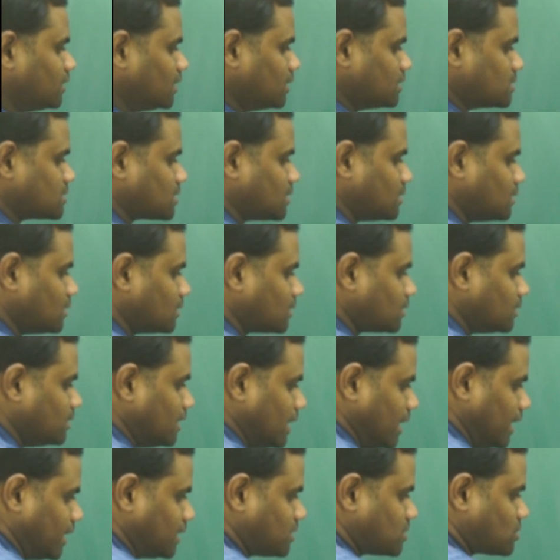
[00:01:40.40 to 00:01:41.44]
thus the
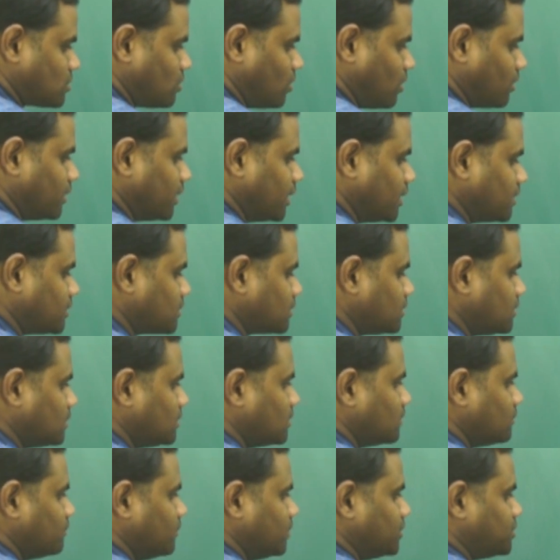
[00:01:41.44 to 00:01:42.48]
x coordinate
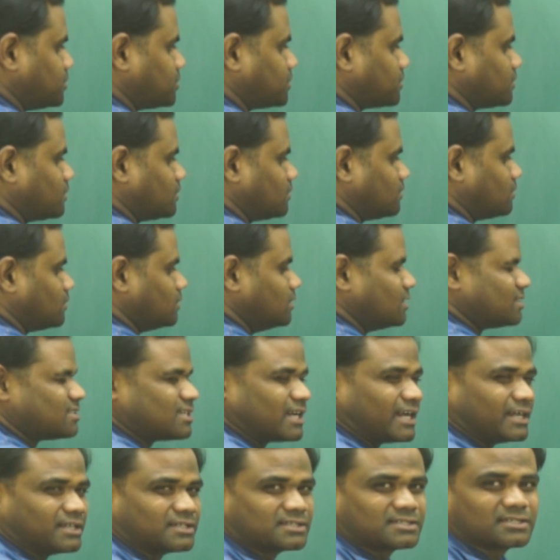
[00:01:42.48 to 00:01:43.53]
which
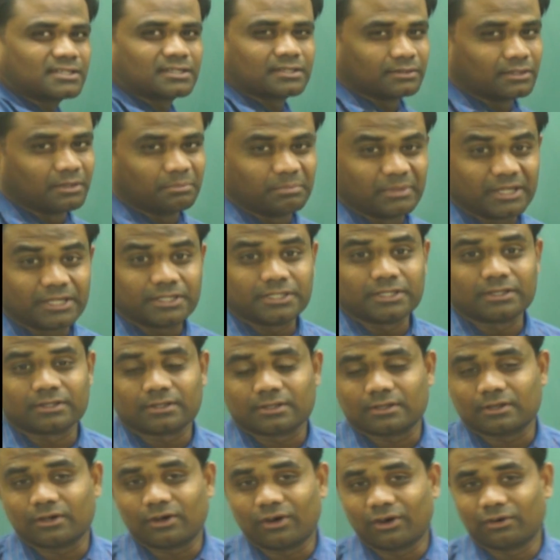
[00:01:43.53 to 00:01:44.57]
decides the median
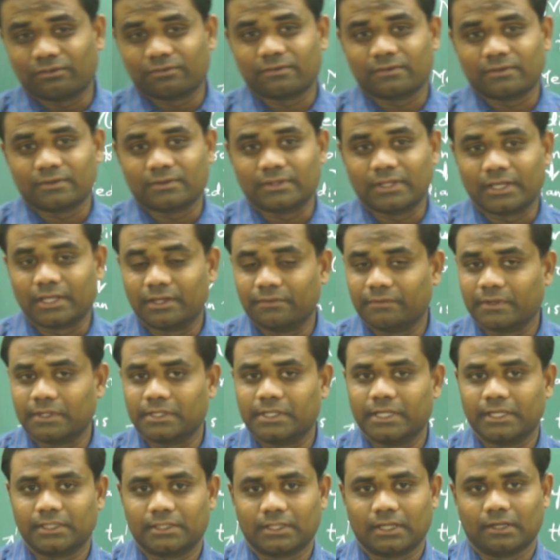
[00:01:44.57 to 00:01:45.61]
of the given
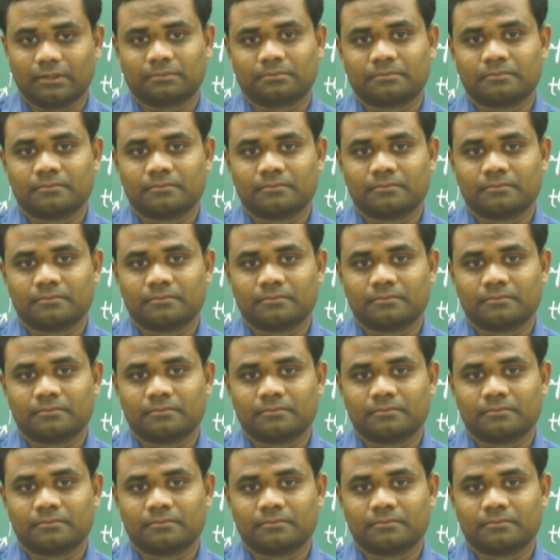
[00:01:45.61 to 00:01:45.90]
data.